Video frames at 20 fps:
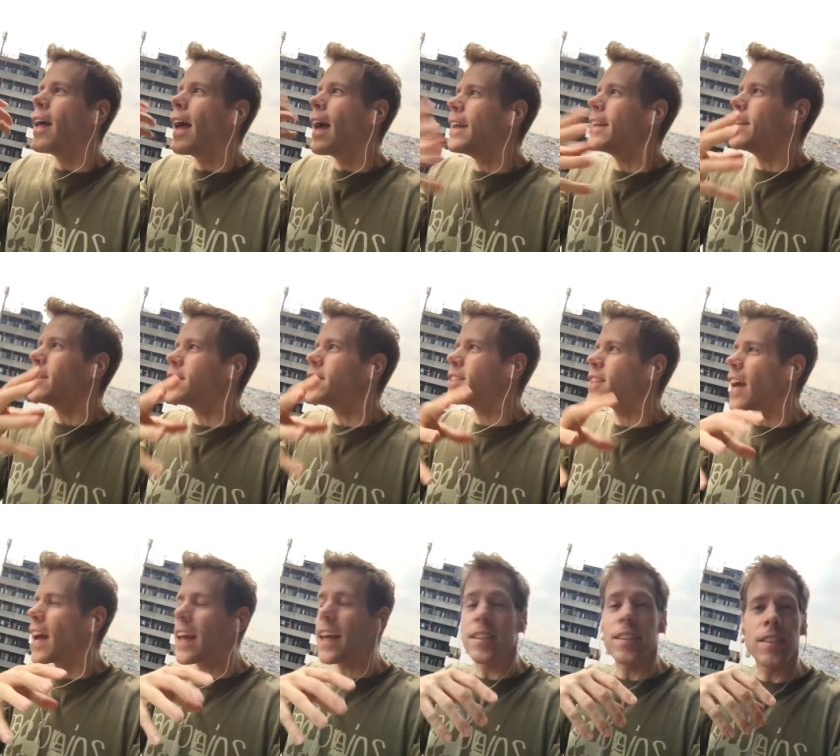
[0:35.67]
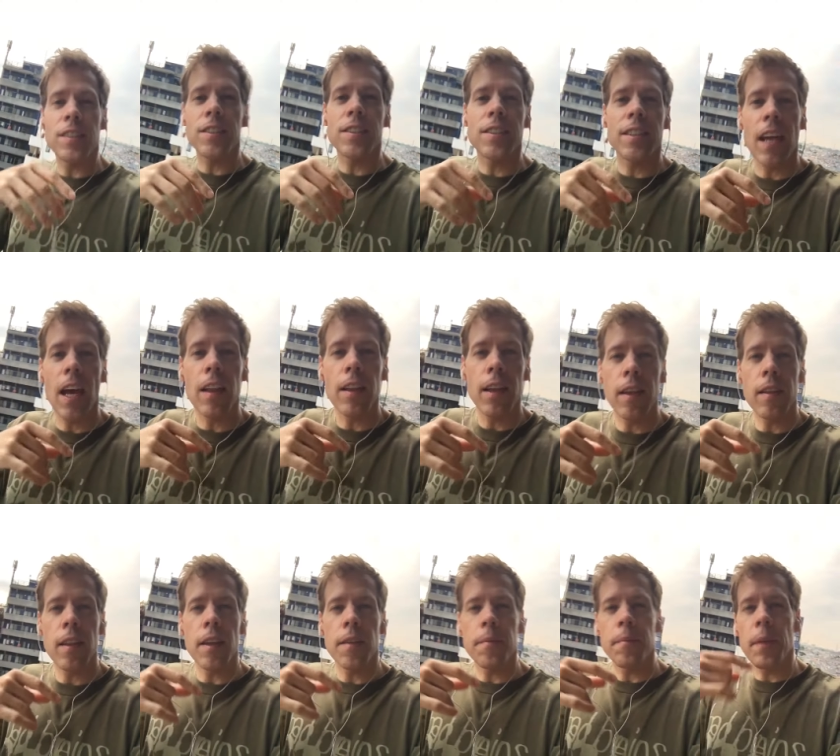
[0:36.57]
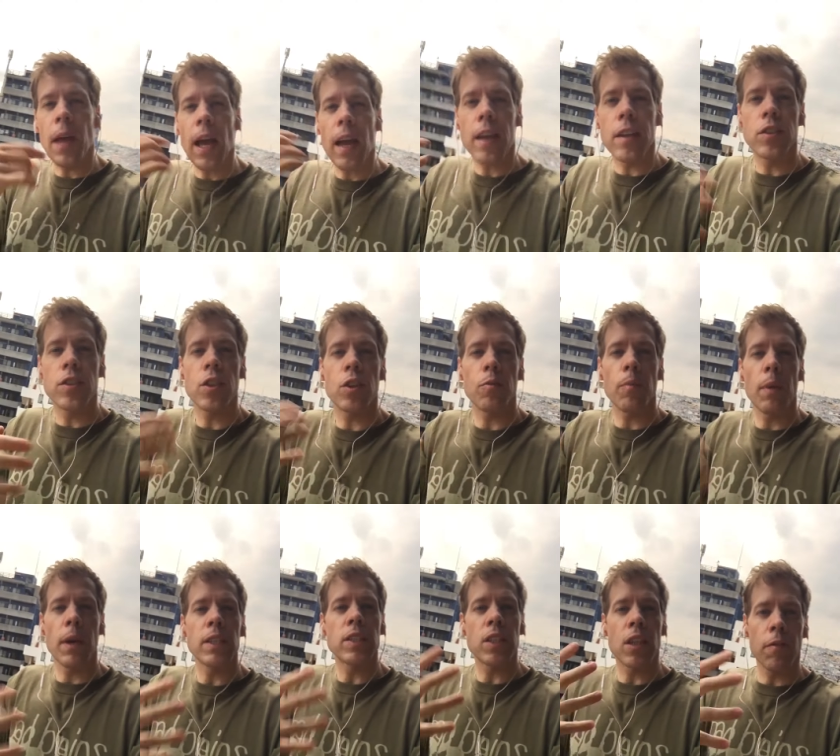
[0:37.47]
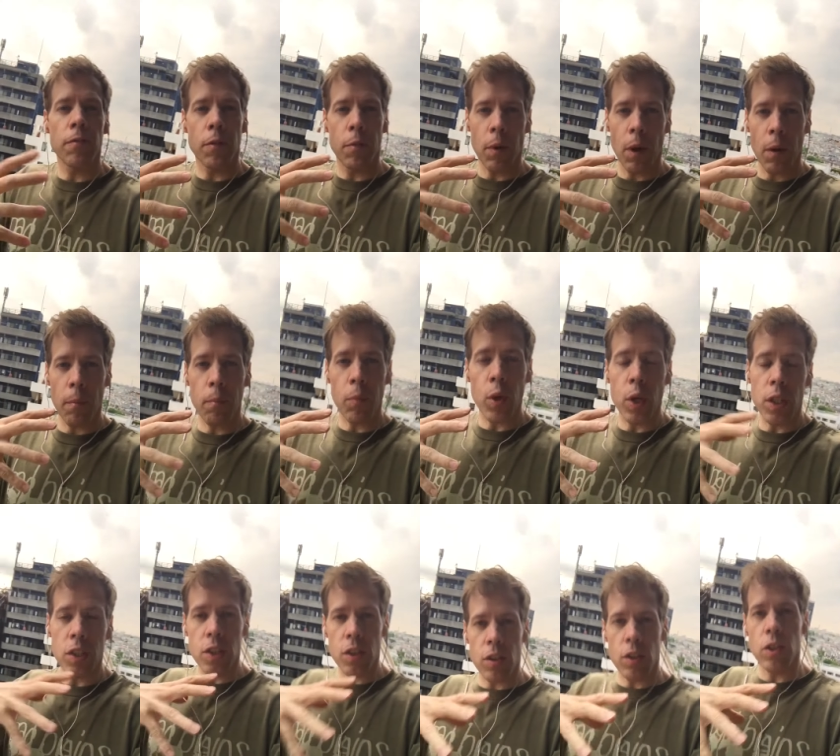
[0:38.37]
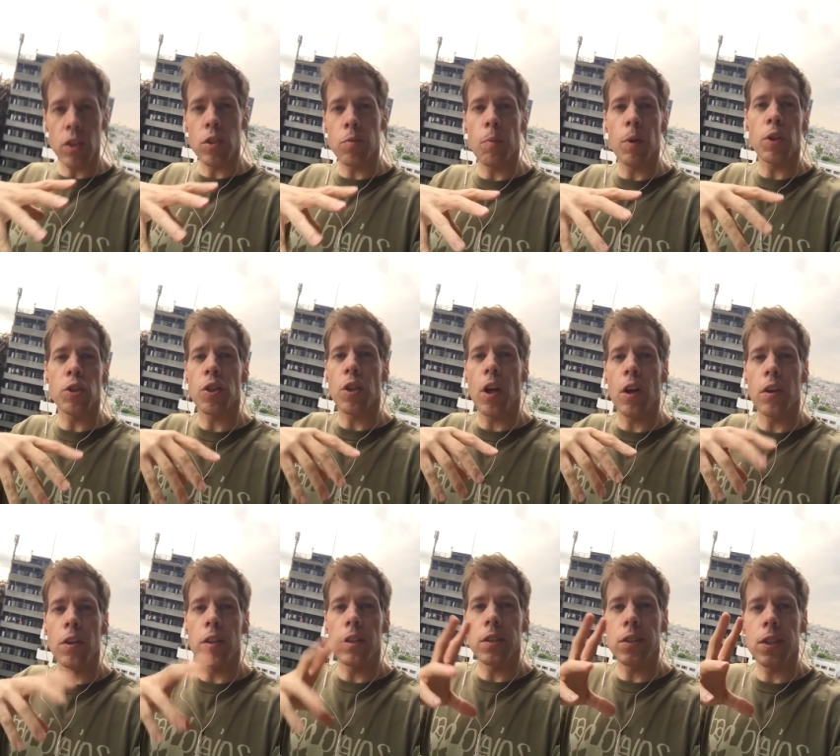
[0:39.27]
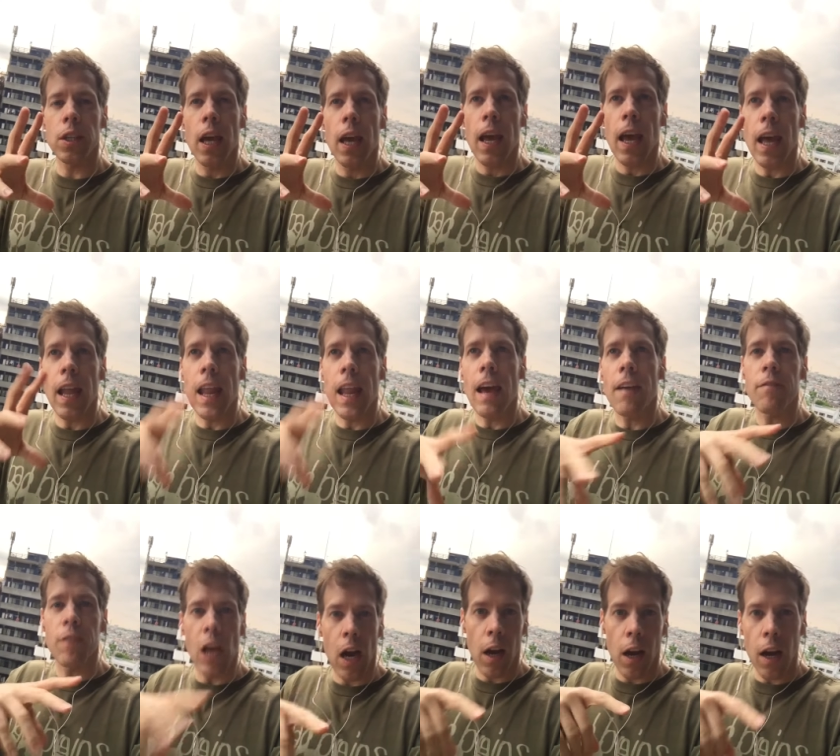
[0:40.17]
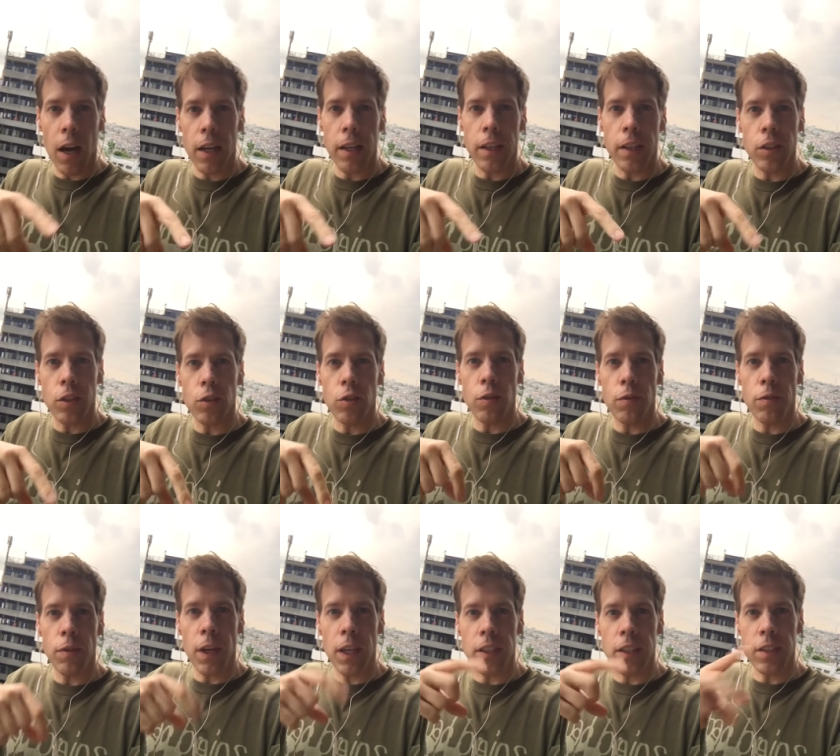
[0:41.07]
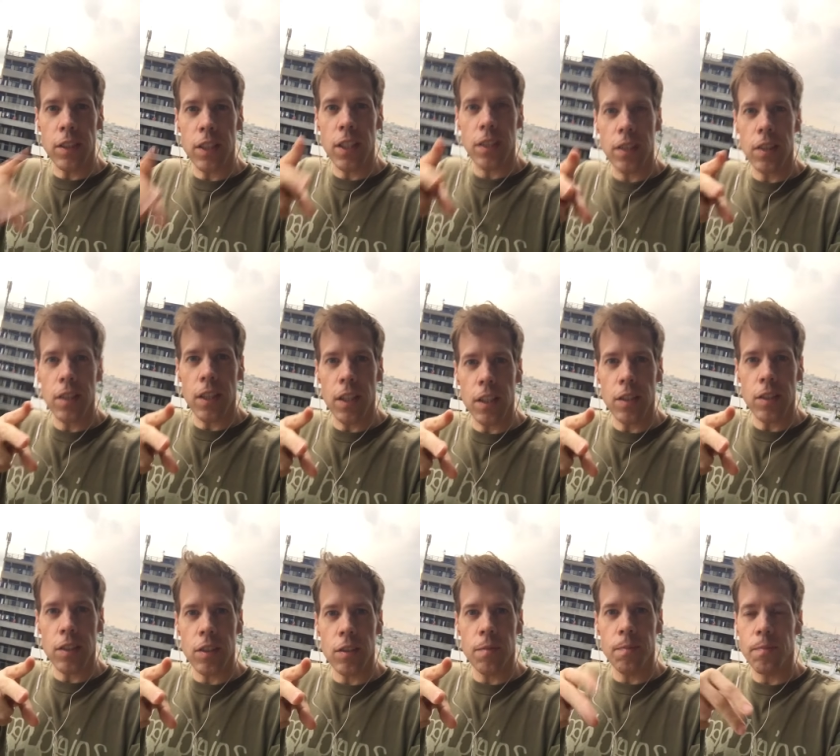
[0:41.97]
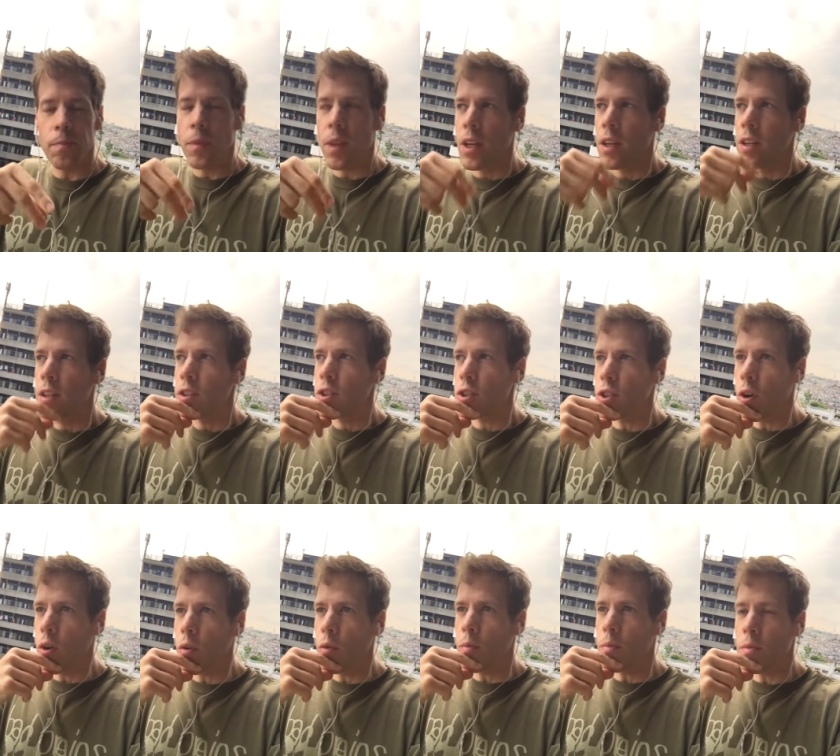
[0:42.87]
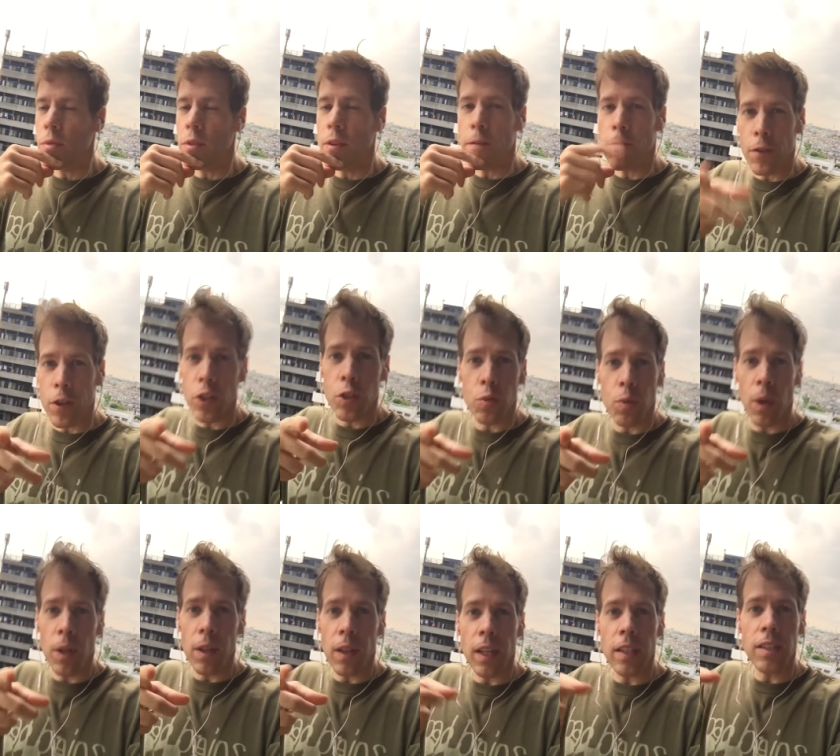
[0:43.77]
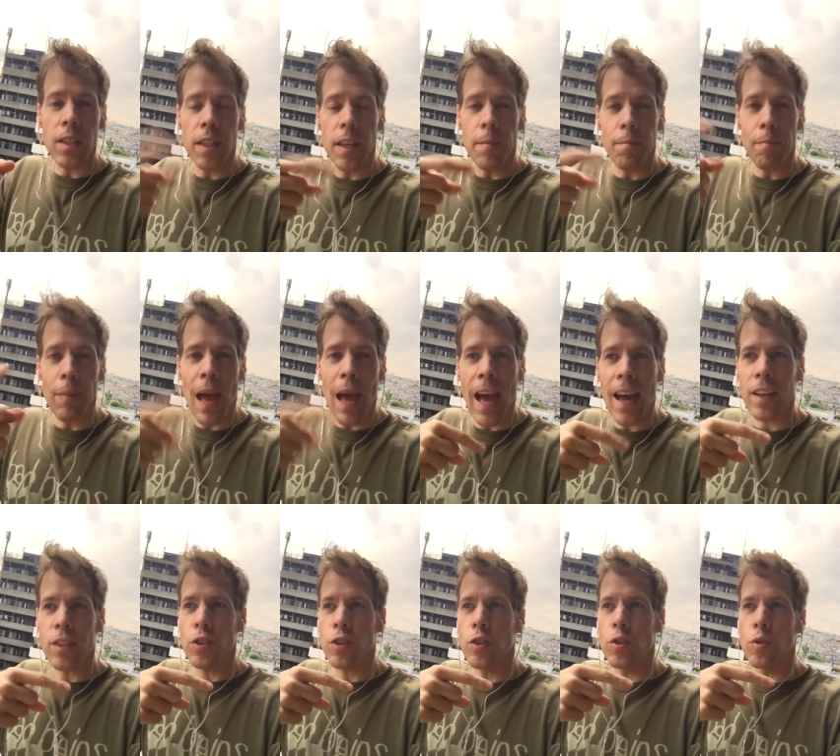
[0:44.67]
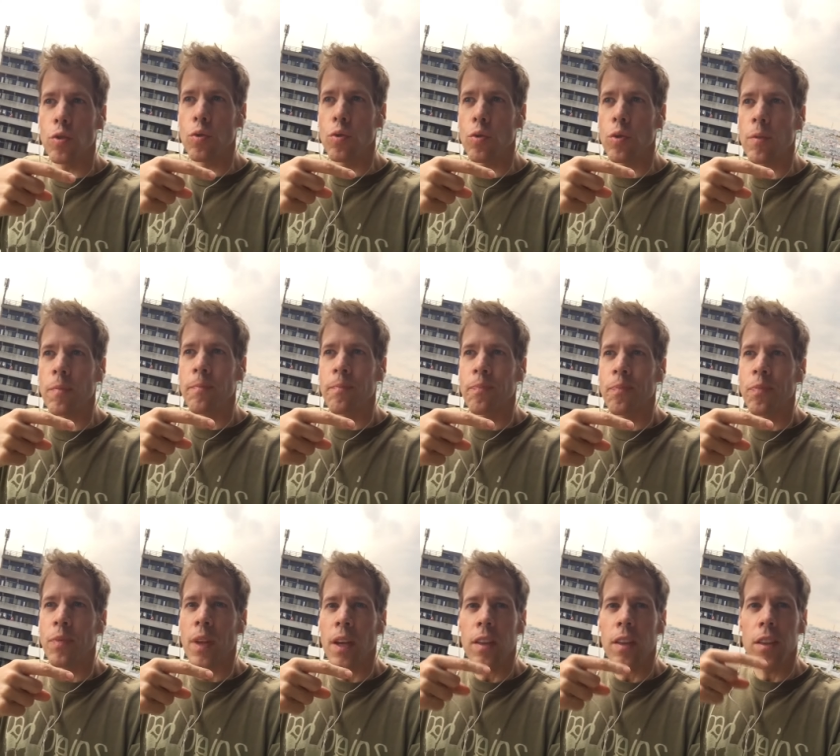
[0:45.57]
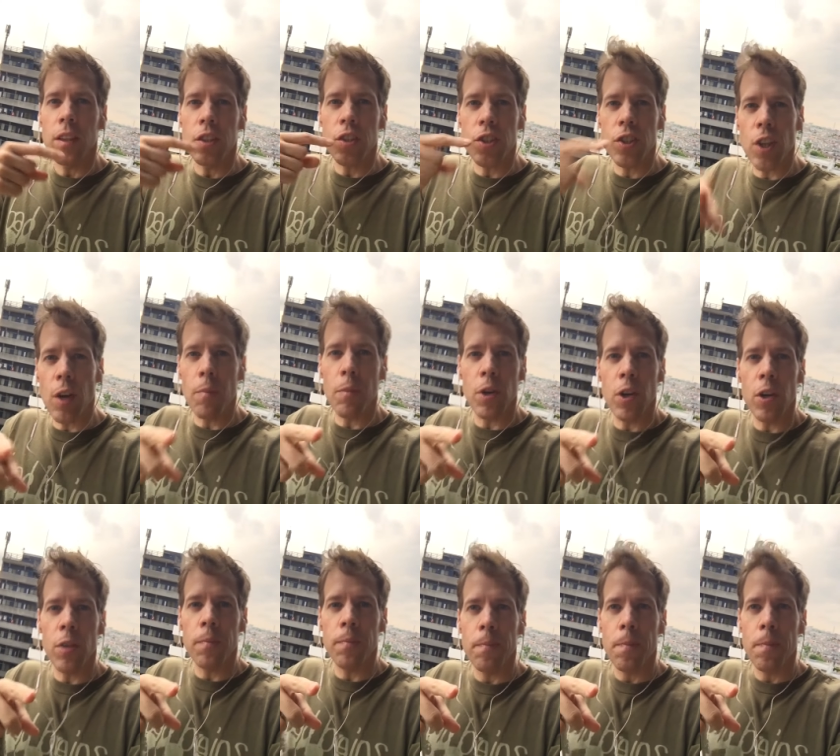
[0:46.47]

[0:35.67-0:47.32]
And it's, I guess it's telling that I consider myself a, a pretty serious martial artist and have not gotten into a fight since these. So the first one, let's leap back to the summer